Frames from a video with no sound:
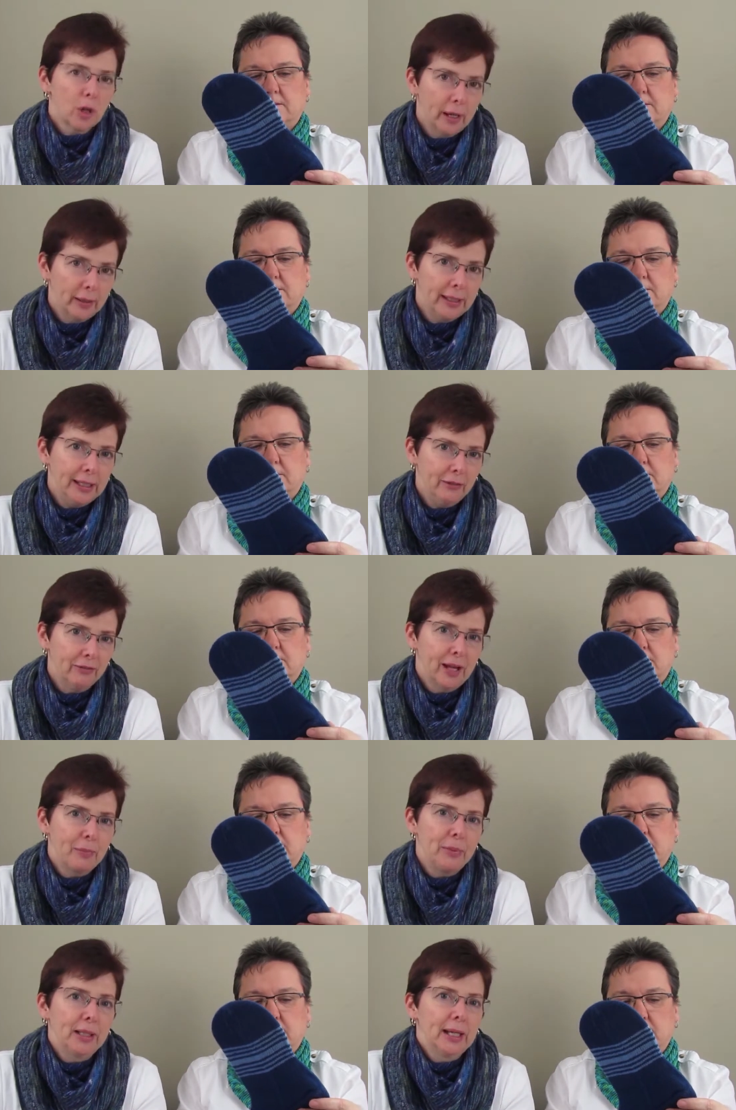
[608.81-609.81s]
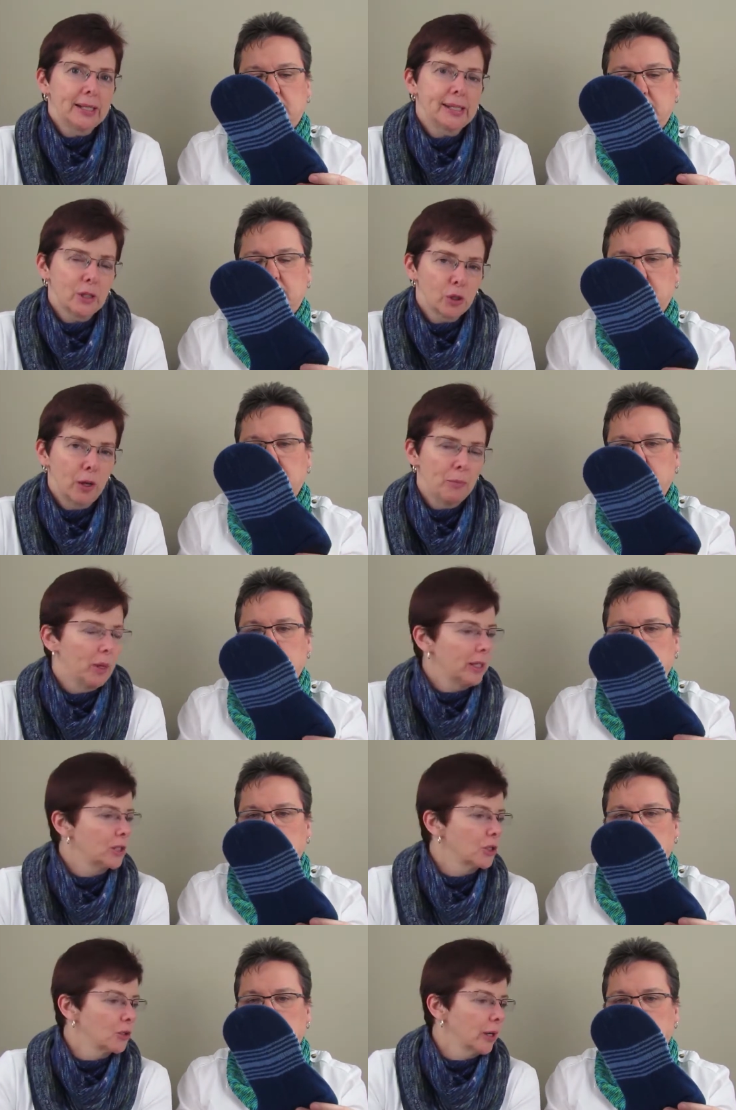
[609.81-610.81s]
Speaker 1: trial heel flap and gusset, so I'm
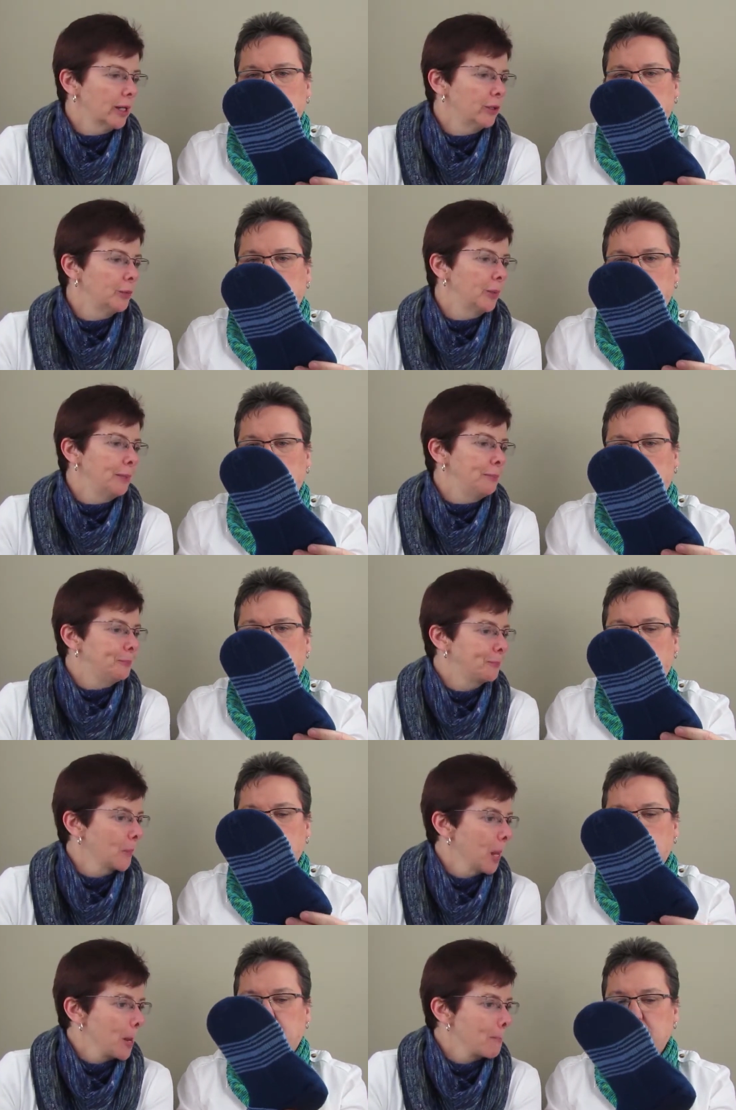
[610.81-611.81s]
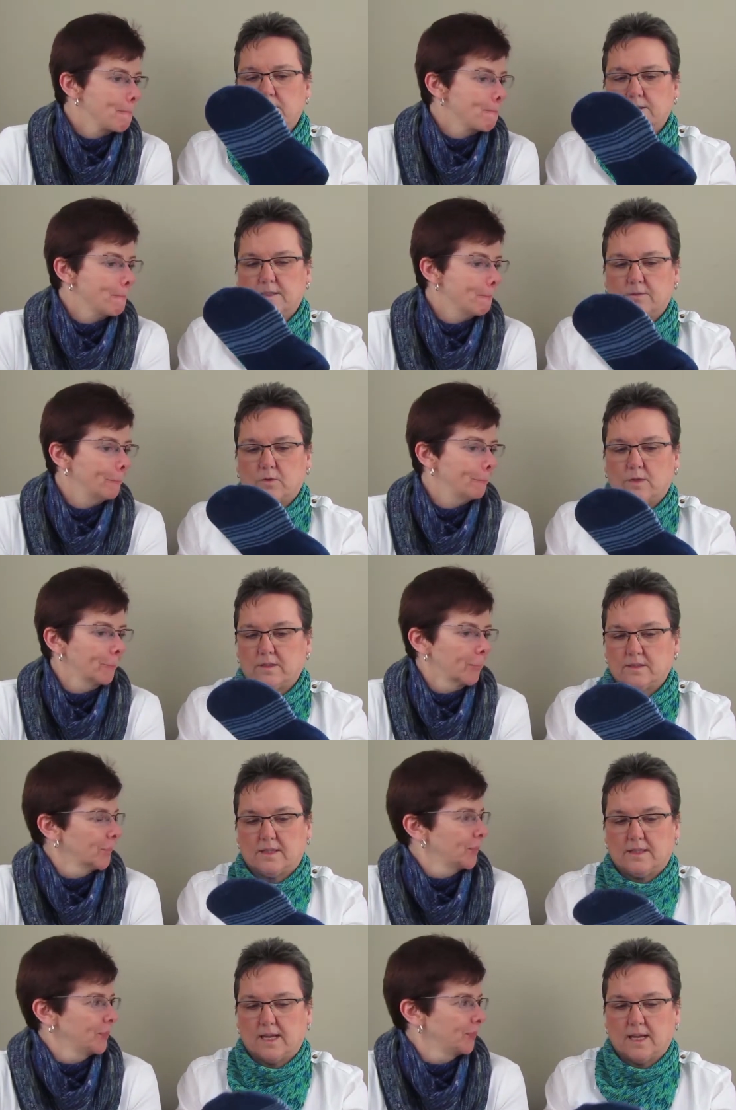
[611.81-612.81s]
ready to try a new one.
Speaker 2: And I just want to
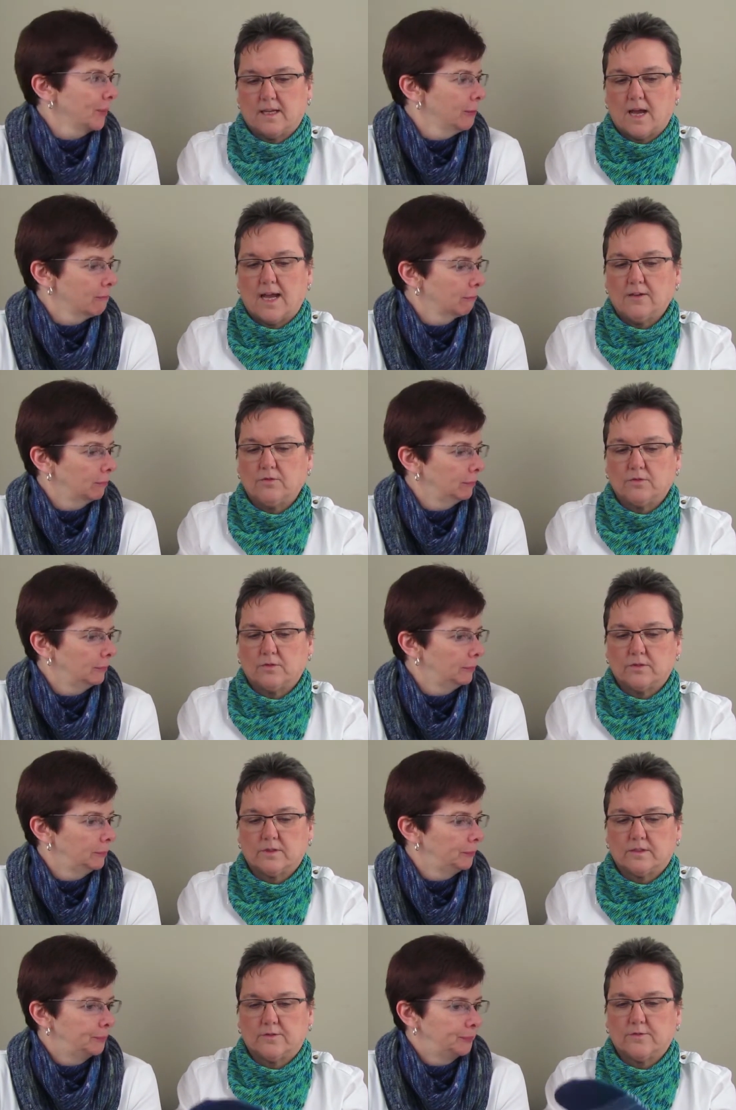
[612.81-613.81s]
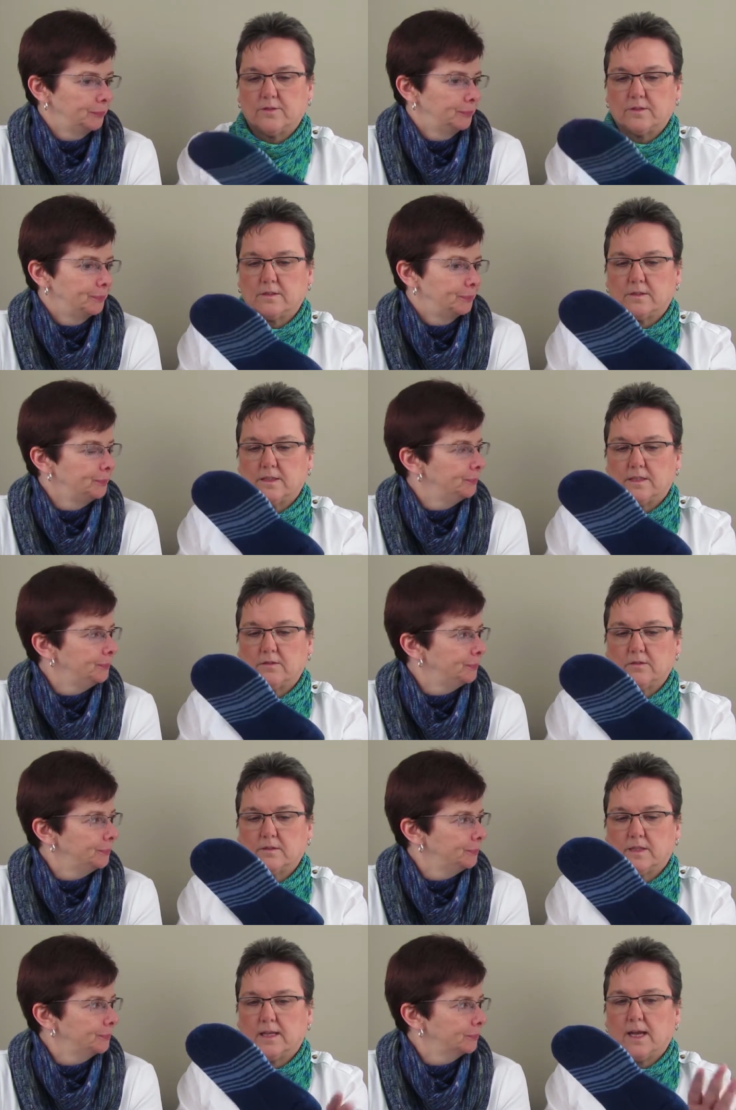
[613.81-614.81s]
say again, I don't notice a difference in the
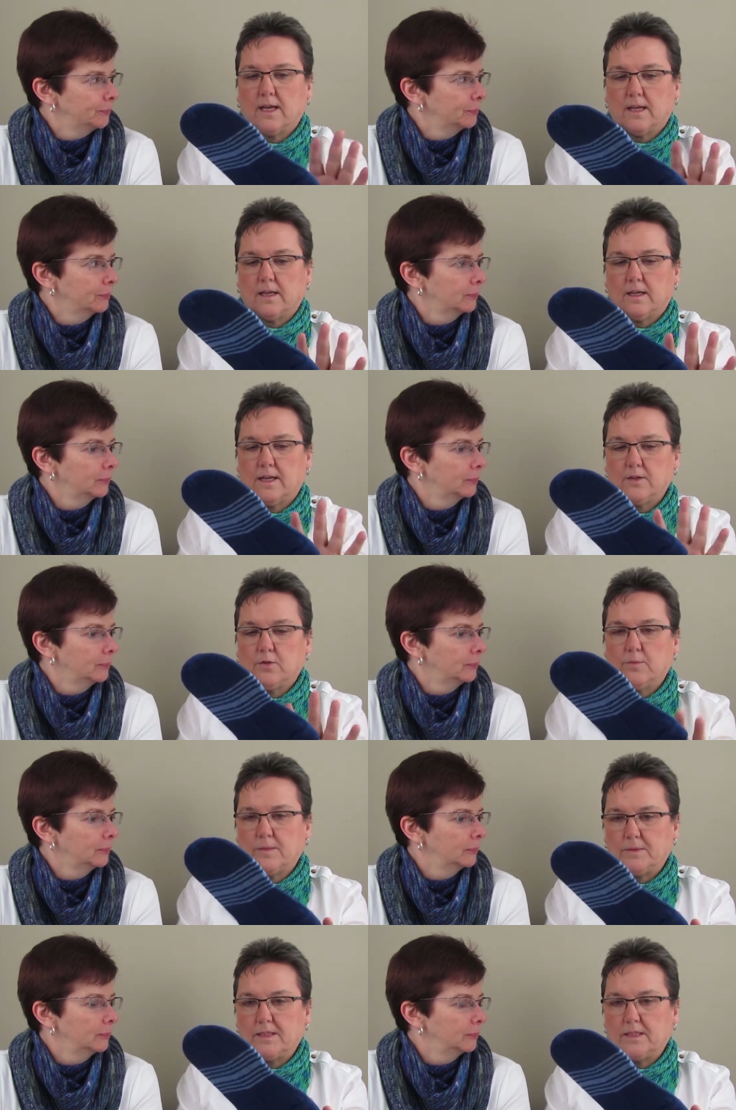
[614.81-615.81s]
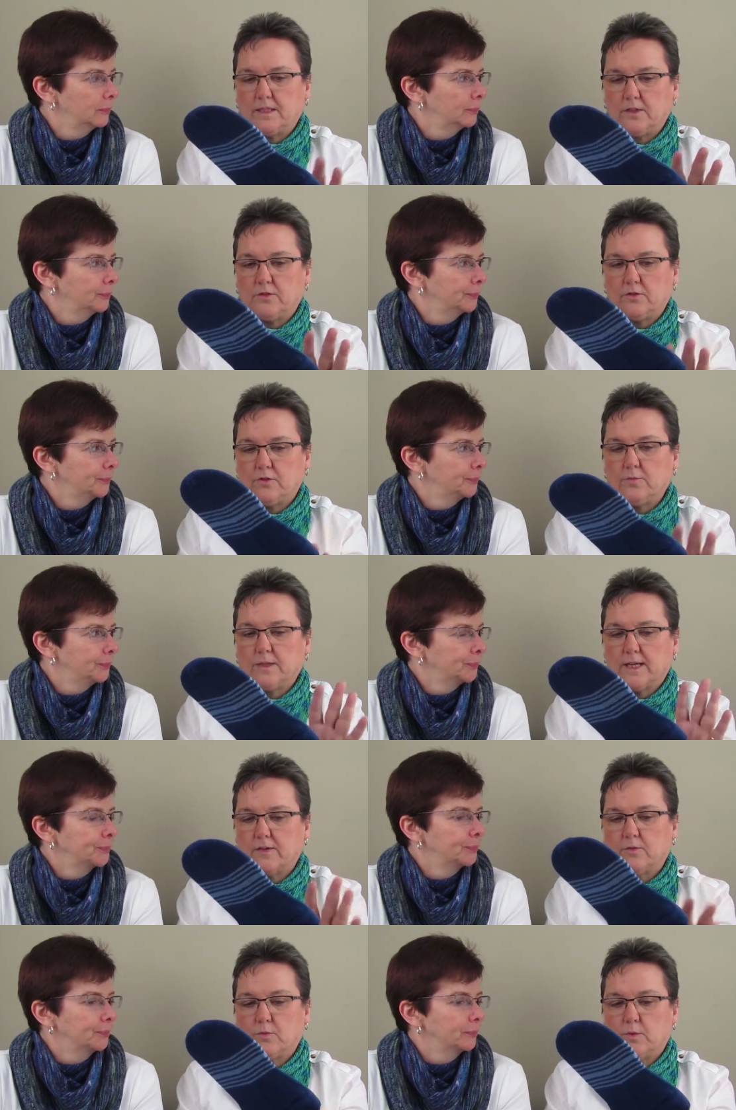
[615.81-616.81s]
heels. Like I, I know maybe knitting you do, but
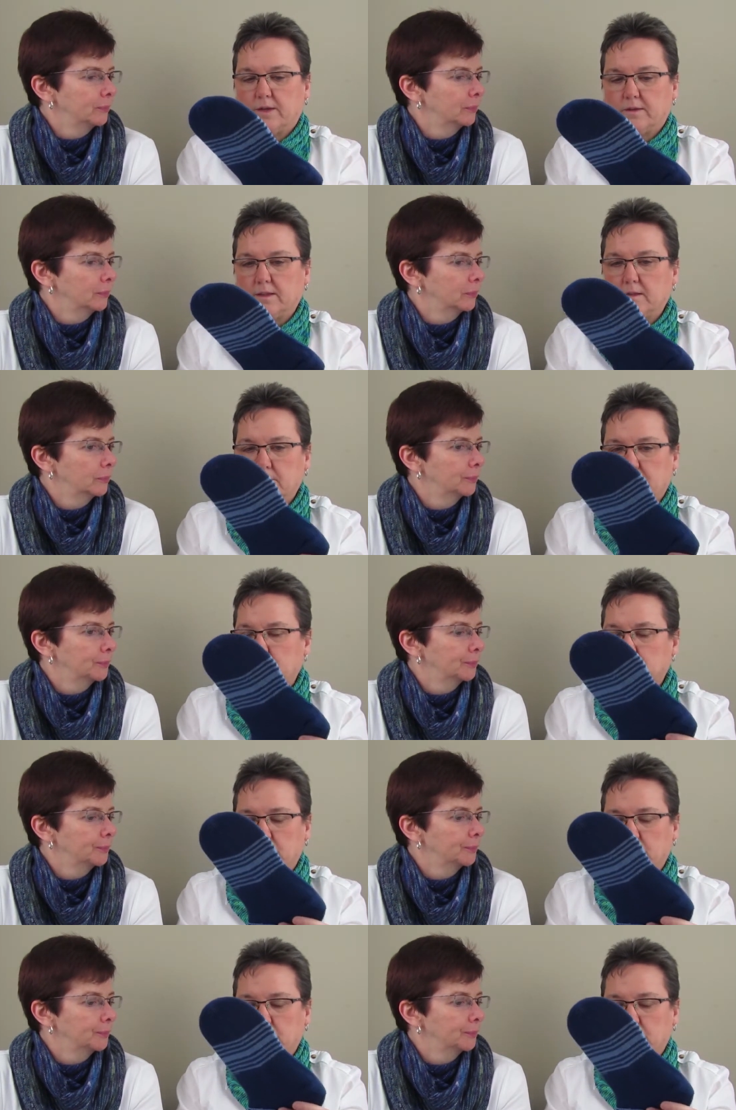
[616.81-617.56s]
I don't wearing them. I